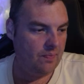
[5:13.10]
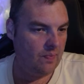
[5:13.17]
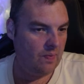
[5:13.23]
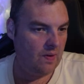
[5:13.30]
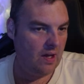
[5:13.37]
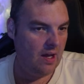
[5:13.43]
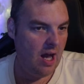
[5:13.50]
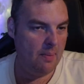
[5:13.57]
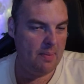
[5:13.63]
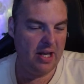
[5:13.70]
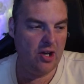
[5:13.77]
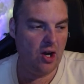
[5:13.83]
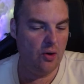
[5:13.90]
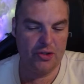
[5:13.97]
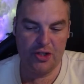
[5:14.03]
How many
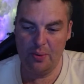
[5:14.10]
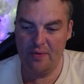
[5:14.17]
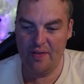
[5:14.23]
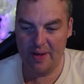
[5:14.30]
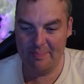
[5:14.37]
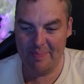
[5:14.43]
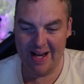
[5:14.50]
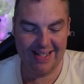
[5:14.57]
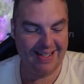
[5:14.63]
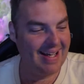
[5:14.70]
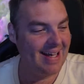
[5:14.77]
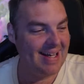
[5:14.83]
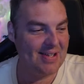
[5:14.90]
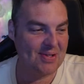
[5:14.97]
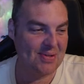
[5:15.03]
goals do we think Ben
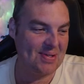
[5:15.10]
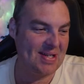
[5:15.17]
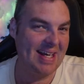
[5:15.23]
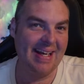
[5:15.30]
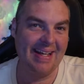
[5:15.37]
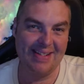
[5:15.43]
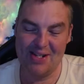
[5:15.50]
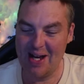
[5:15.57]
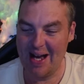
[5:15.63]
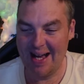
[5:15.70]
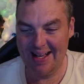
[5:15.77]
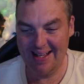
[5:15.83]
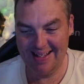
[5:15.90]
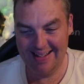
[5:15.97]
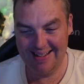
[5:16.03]
Keys will kick, chat?
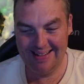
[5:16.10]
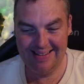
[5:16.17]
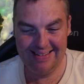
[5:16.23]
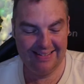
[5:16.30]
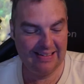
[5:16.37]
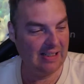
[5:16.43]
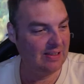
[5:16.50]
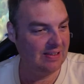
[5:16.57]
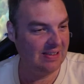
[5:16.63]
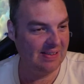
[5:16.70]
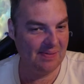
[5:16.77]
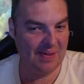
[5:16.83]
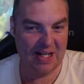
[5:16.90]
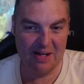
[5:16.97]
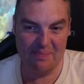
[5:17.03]
We
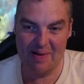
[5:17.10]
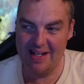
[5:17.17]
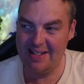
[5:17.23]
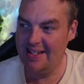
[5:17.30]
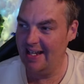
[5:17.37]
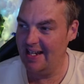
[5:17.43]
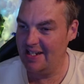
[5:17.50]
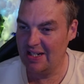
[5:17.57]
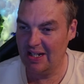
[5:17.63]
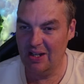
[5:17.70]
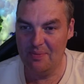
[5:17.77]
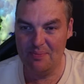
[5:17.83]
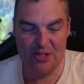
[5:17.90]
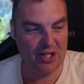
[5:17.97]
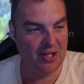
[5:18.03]
know Ben Keys
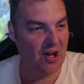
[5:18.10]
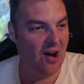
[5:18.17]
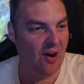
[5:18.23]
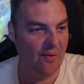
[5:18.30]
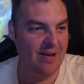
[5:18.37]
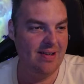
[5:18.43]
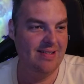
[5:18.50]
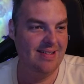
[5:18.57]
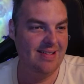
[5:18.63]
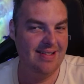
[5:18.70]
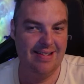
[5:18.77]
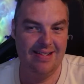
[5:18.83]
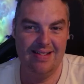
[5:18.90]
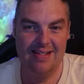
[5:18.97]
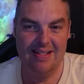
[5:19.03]
loves a goal.
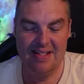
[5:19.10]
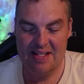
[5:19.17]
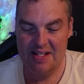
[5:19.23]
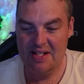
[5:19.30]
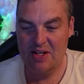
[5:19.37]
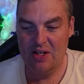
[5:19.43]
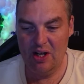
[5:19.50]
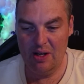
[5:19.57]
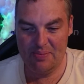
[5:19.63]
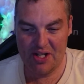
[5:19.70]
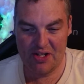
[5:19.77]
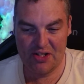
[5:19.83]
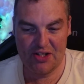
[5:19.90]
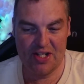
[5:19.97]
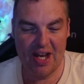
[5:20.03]
Loves a
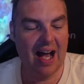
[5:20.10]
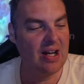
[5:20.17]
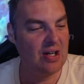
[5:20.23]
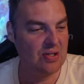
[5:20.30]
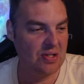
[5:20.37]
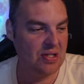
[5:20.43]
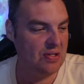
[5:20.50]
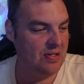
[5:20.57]
snaggeroo.